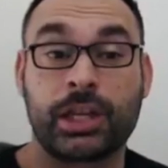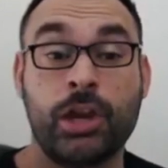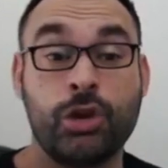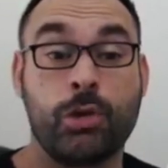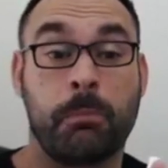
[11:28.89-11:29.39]

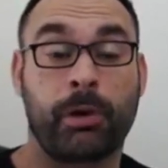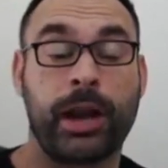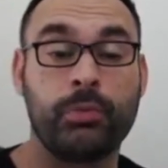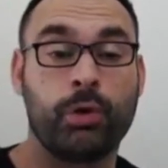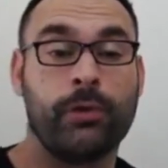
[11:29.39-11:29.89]
your
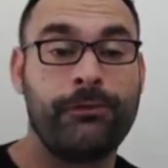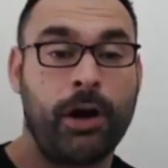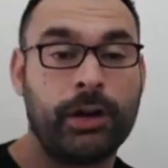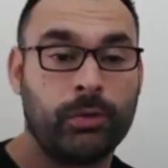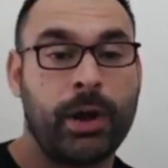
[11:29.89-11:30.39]
brain will
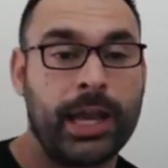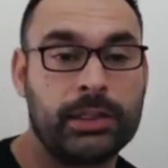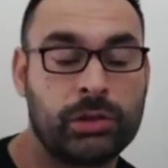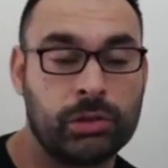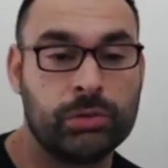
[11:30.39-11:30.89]
find a way
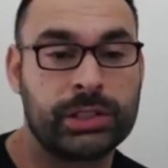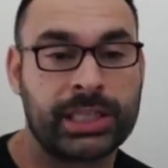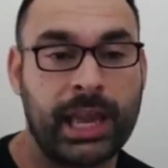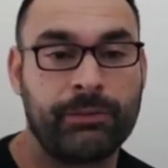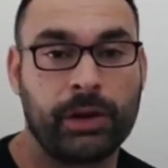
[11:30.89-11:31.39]
to
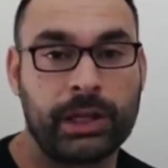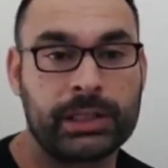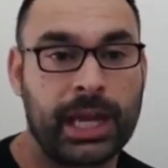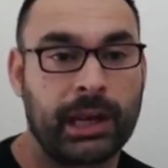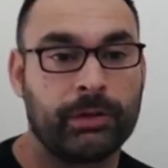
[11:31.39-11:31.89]
save on those
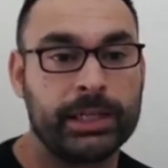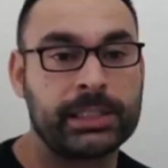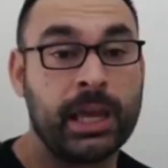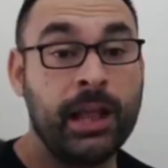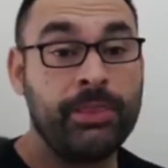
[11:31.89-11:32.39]

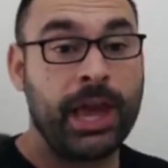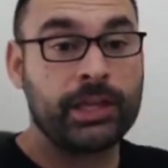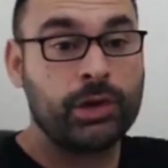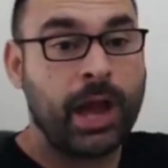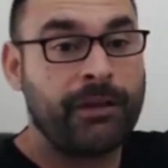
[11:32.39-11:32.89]
calories that
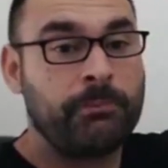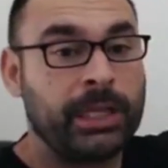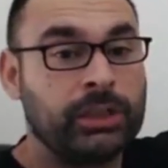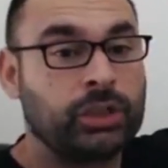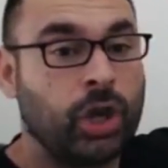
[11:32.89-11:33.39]
you have
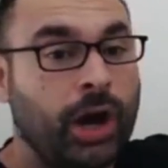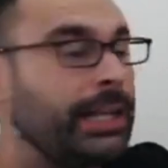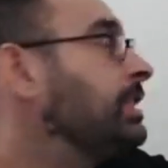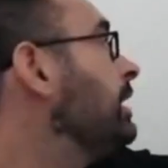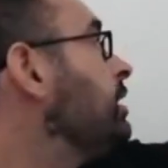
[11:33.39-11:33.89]
been
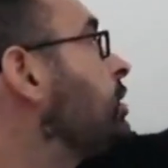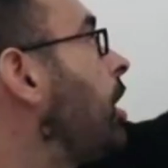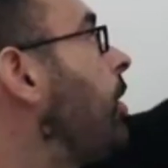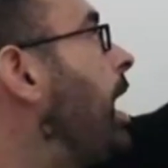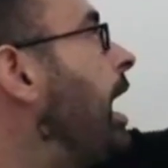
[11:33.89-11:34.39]
dieting
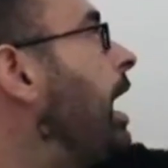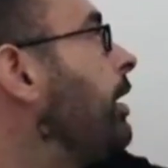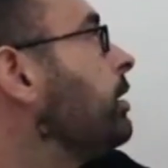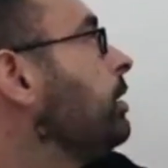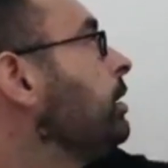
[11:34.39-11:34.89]
so hard.
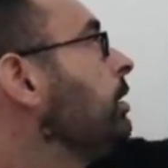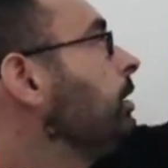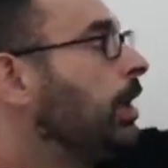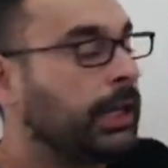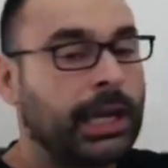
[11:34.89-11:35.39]

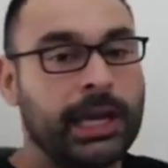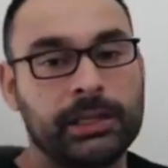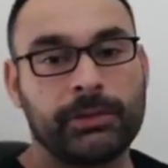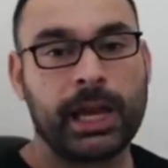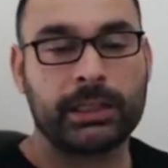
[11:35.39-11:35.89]
Okay,
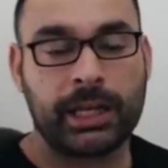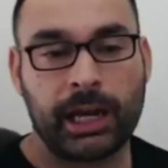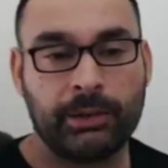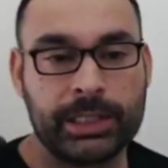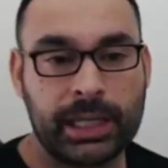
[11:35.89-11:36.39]
you've cut
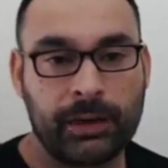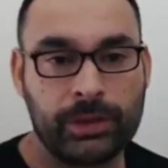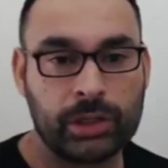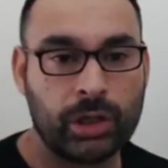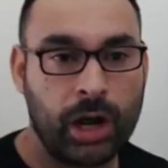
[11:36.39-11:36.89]
calories out of
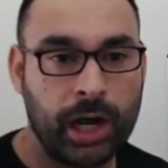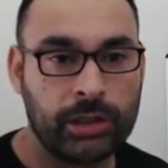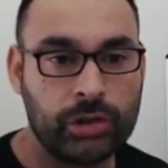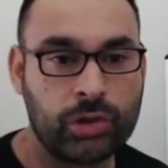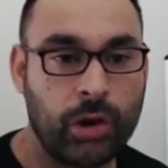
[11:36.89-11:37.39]
your diet,
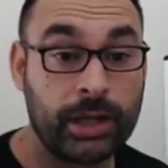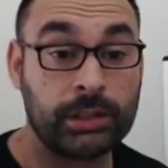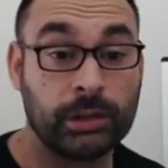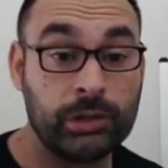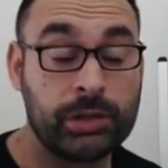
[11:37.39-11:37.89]
you're trying to
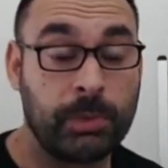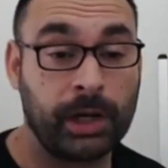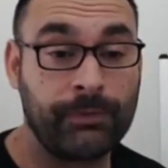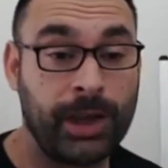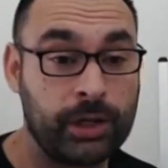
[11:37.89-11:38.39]
lose body
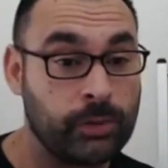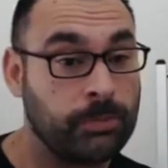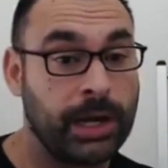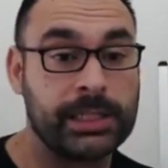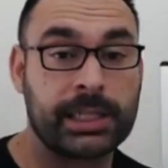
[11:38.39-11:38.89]
fat, your
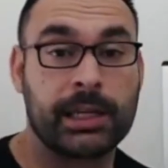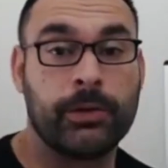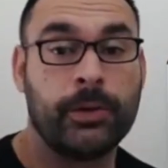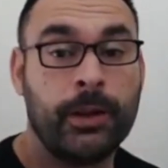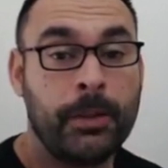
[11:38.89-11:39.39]
brain's going
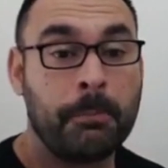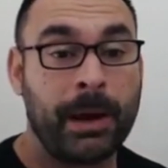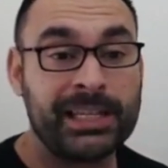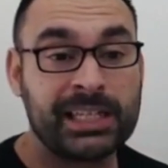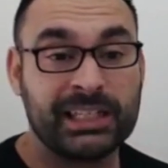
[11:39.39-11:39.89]
to
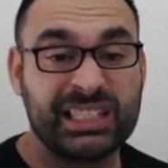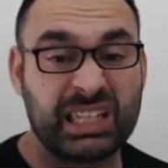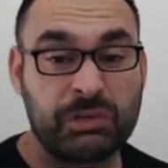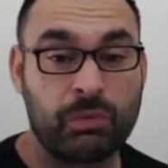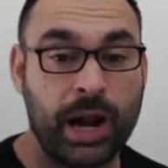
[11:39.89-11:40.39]
basically
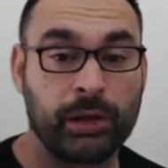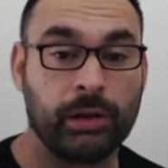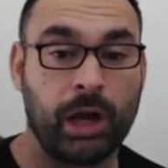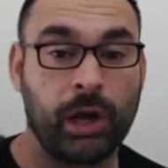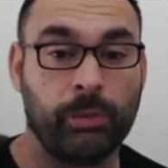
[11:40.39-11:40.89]
derail the
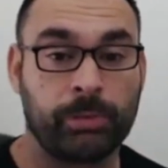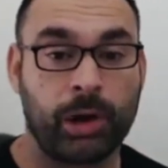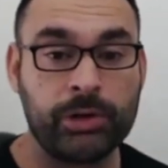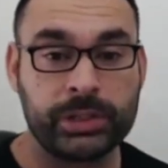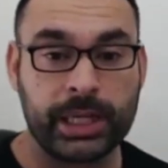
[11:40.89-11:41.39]
whole
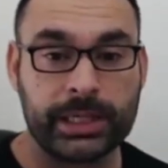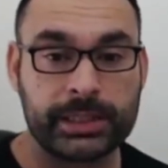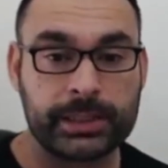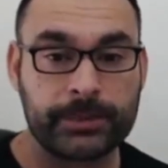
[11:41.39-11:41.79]
process.